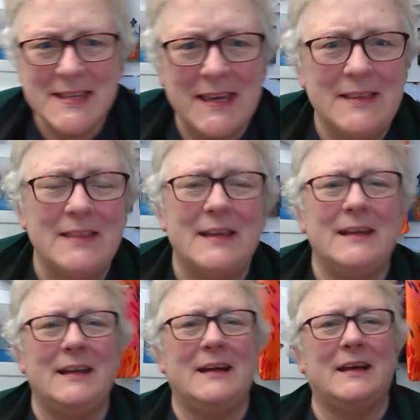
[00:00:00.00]
thinking
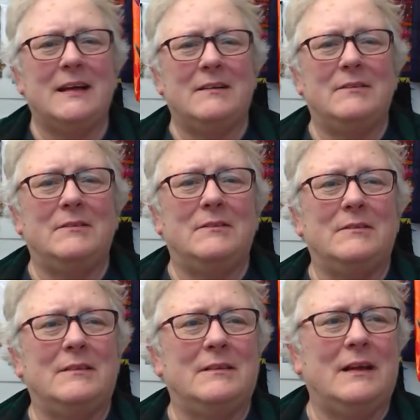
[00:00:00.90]
that
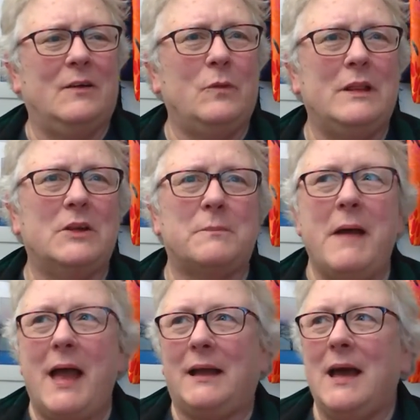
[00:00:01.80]
how we look
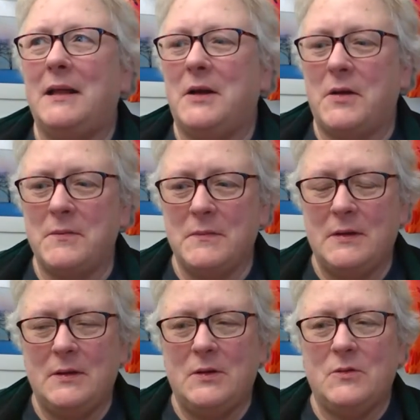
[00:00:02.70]
back on our
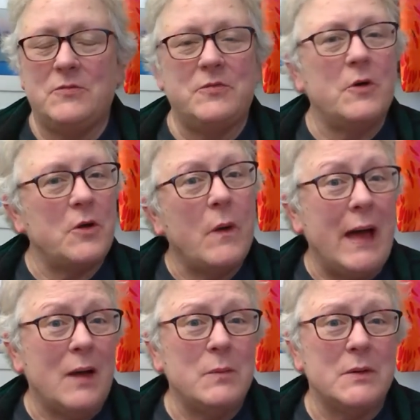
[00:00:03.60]
photo
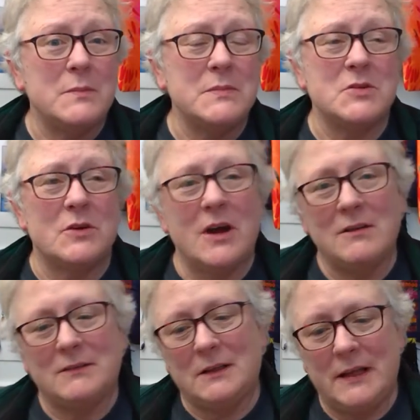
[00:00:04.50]
albums or
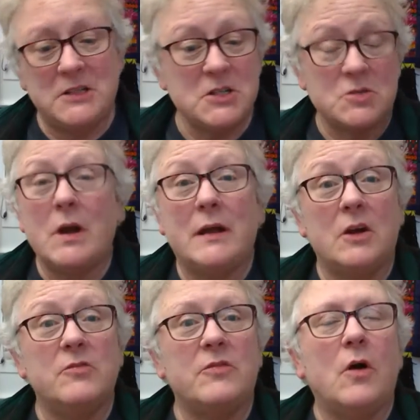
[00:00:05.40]
our collections are on
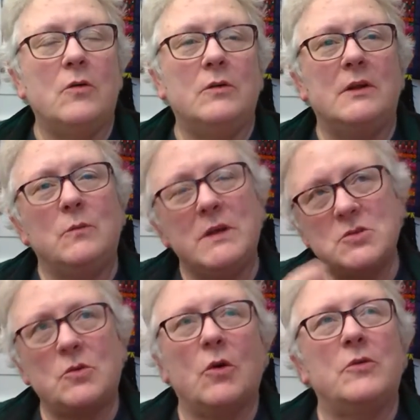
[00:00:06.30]
our phone and we
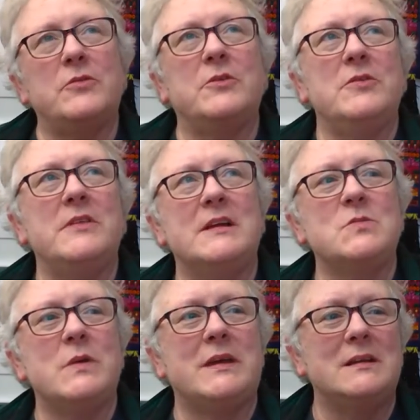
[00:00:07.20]
scroll through
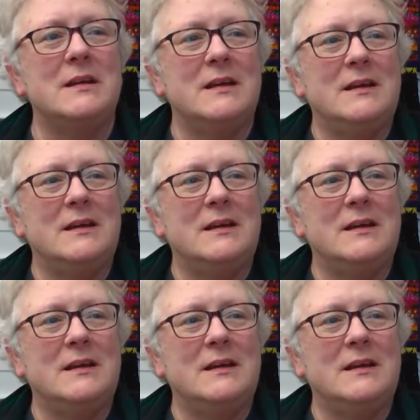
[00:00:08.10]
things, we can